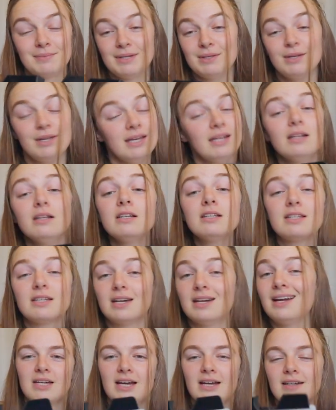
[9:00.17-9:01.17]
it, it looks
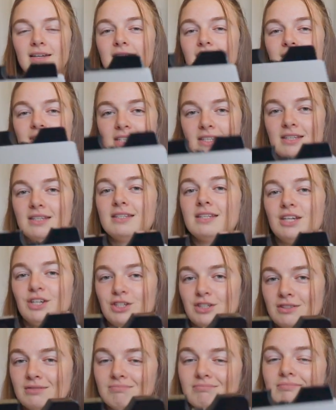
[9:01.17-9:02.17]
good. I'll give it to the
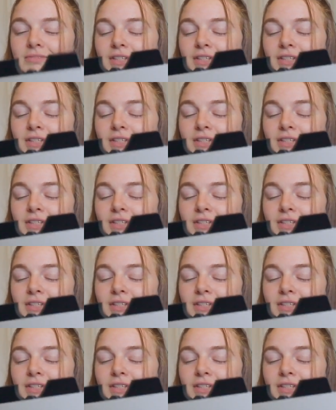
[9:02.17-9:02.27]
station.